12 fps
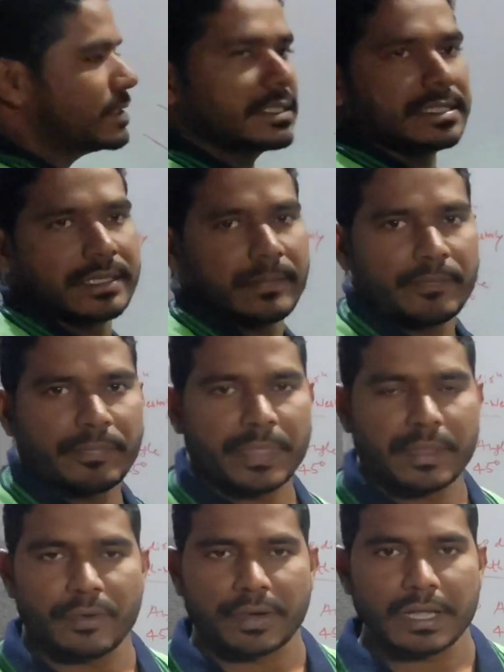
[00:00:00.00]
same,
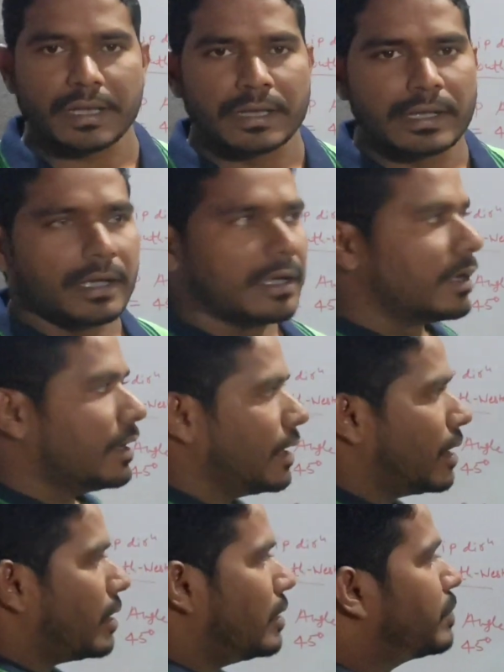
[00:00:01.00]
okay. And
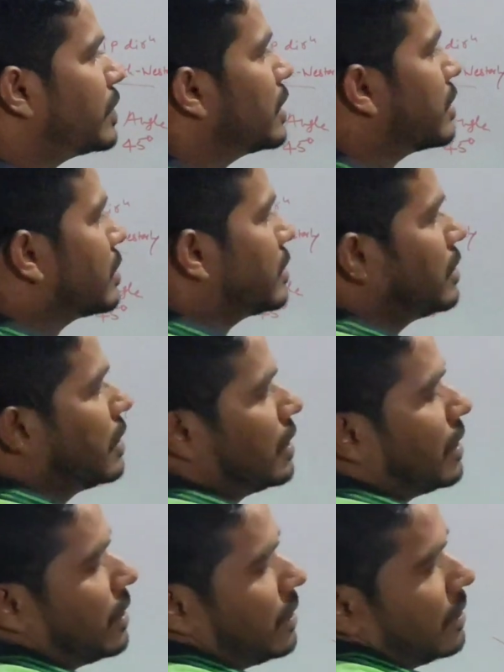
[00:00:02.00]
after
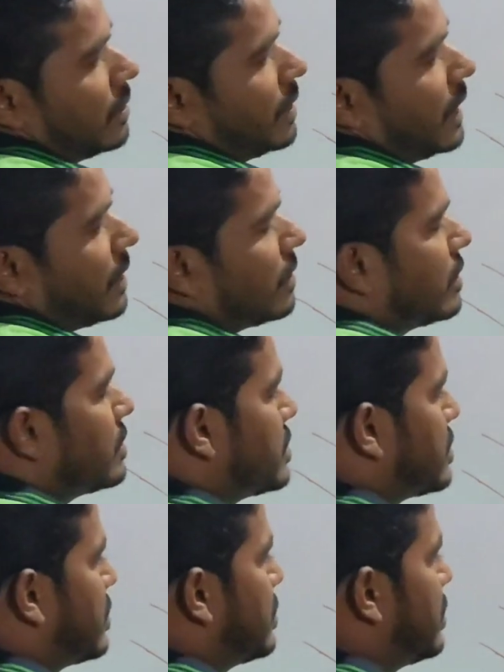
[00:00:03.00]
taking the
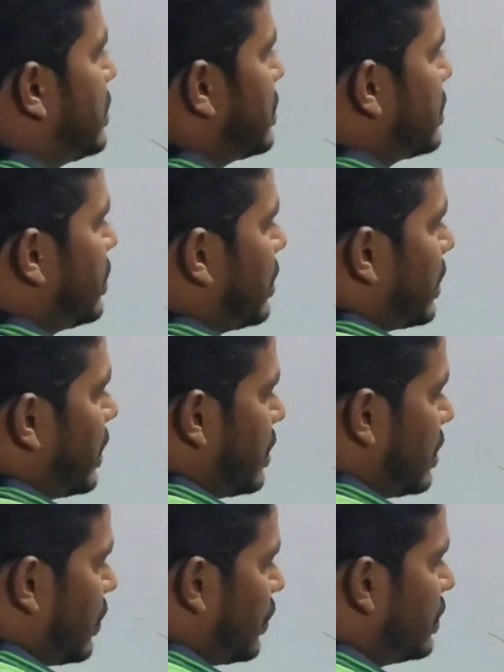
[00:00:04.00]
distances, you will get
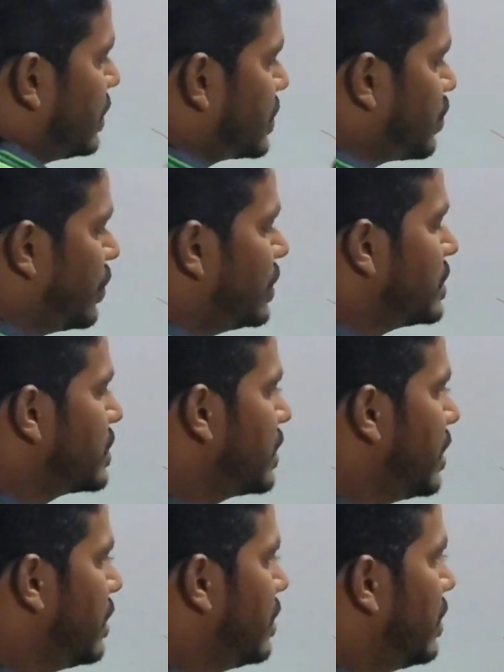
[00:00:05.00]
all these points,
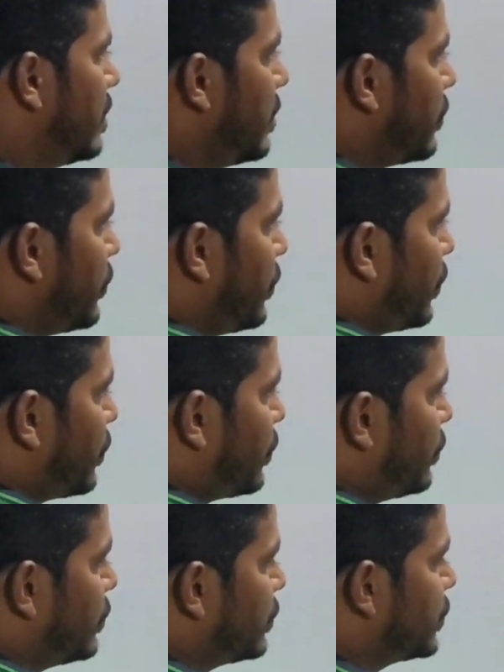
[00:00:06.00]
and then you have
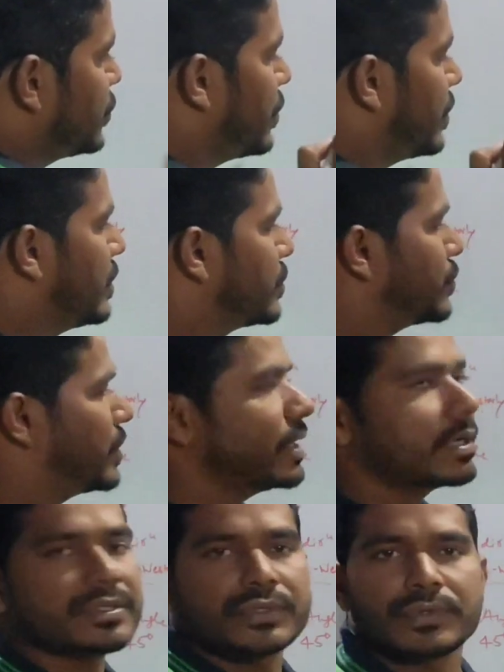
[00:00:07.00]
to join it. So
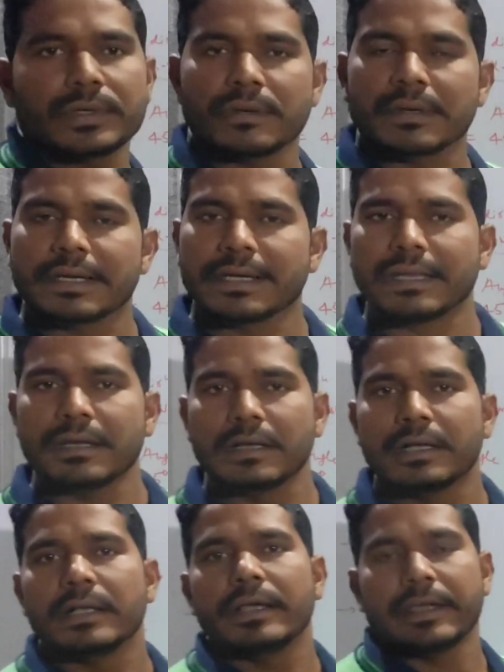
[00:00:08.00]
here, so you will get an
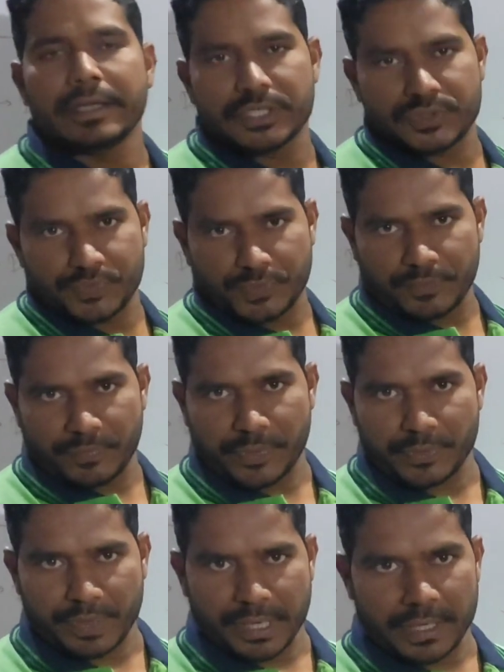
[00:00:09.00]
edge view,
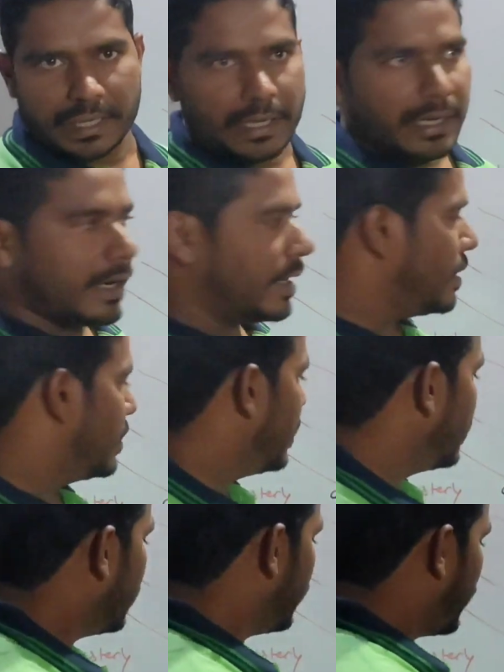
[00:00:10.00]
okay, and
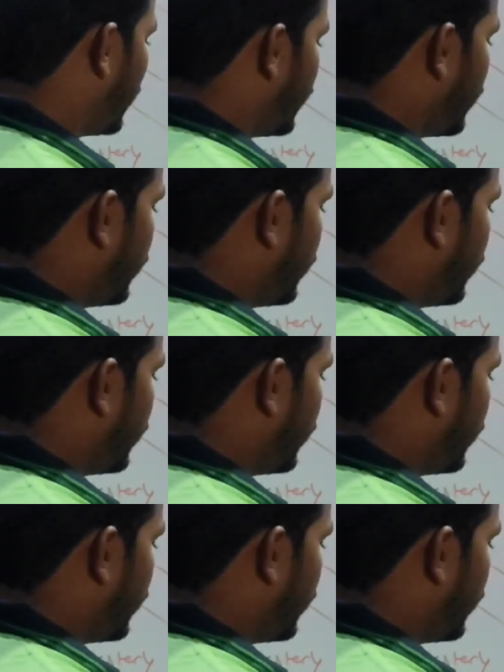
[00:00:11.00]
then you have